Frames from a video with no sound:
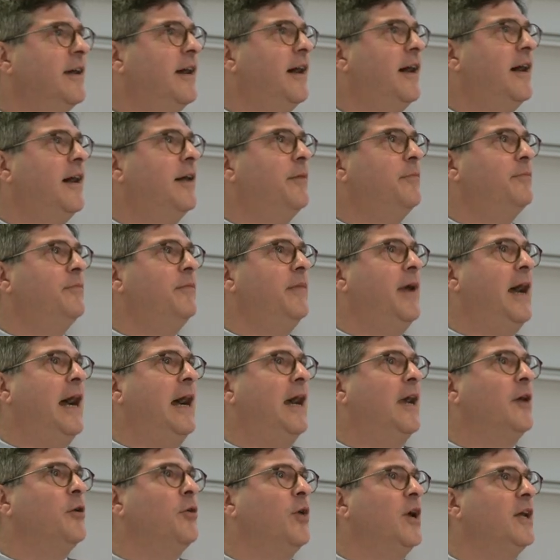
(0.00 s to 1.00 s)
um,
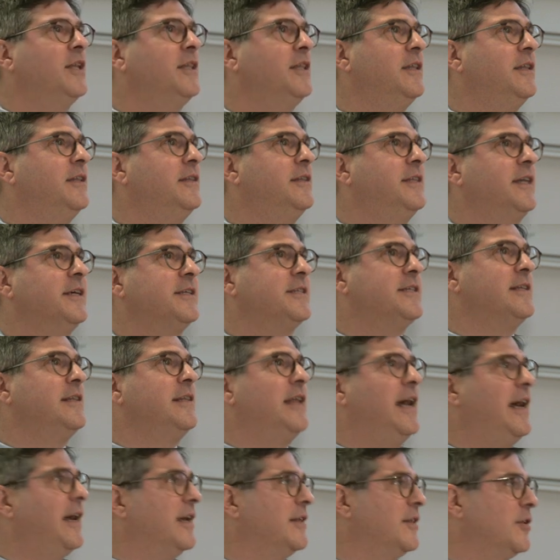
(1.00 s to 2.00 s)
Erdogan doesn't
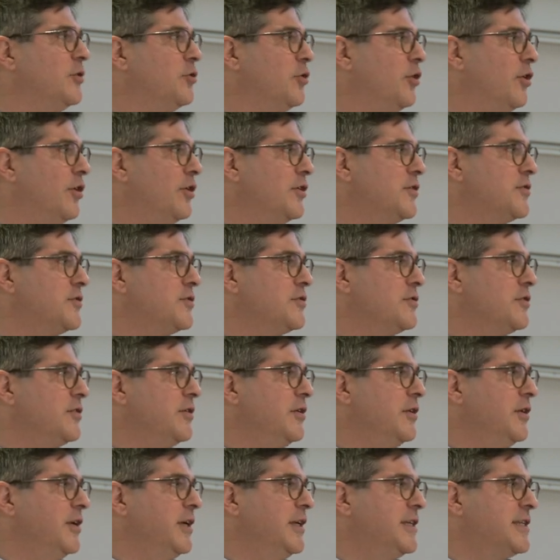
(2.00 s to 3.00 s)
like the Kurds.
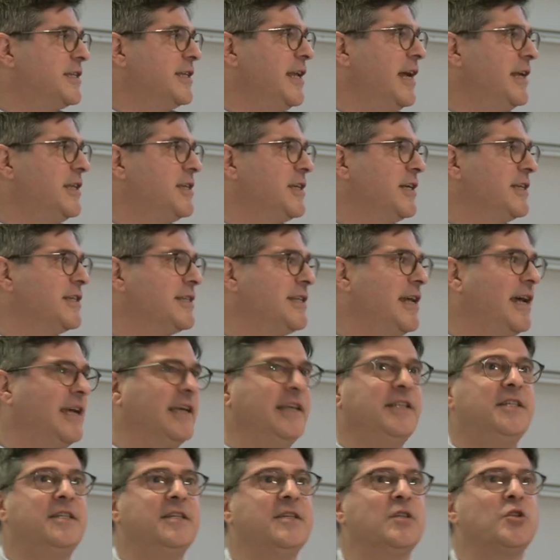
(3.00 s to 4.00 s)
It's not just like
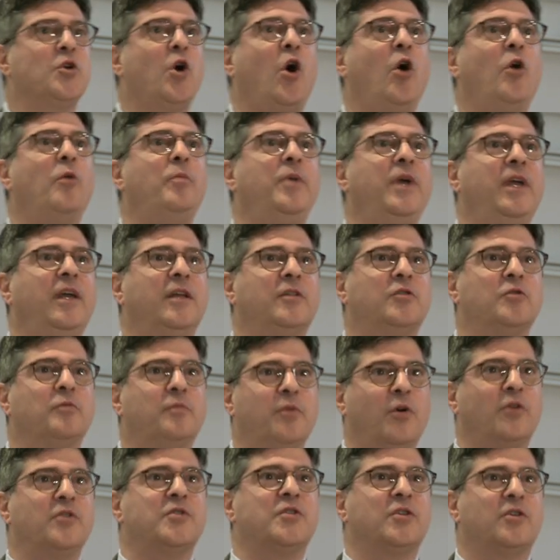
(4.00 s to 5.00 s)
it's his hobby to
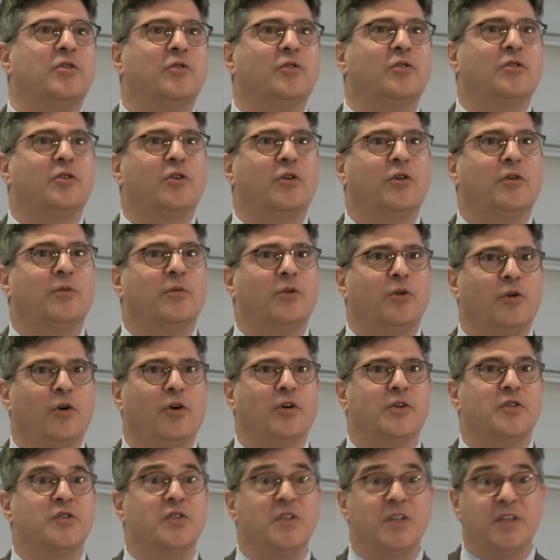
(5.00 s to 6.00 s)
persecute
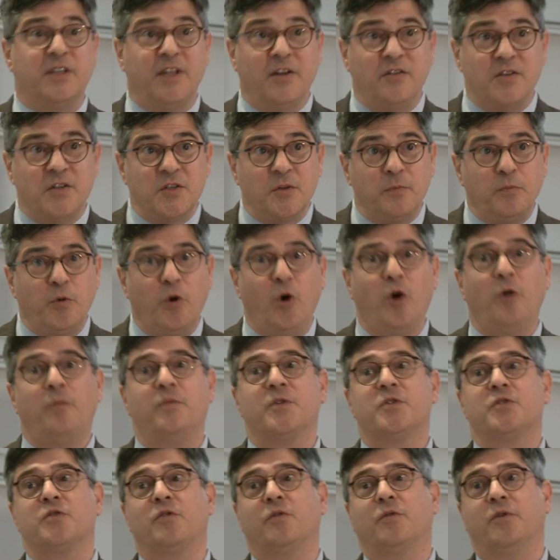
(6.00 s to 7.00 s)
Kurds. There is a
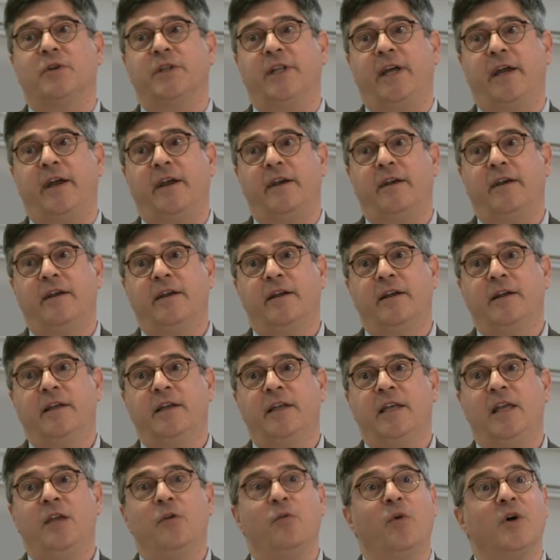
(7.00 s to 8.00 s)
purpose over there.
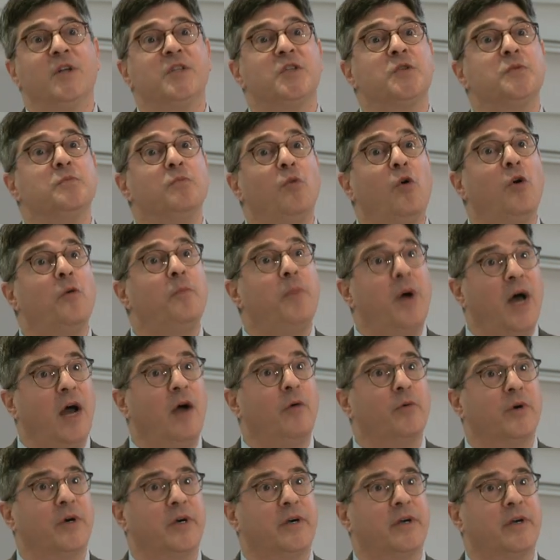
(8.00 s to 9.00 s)
He wants more
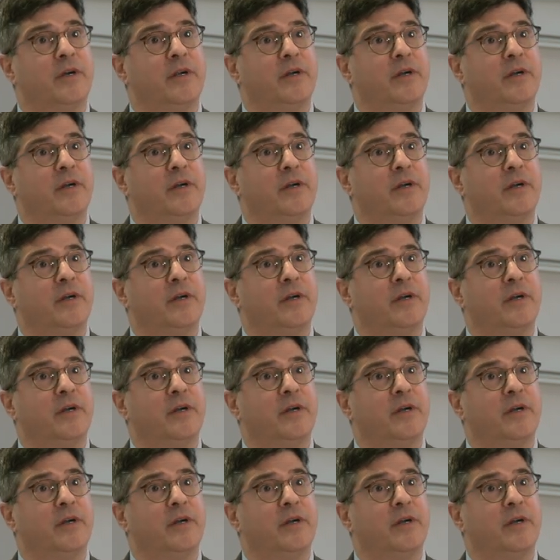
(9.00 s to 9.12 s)
power.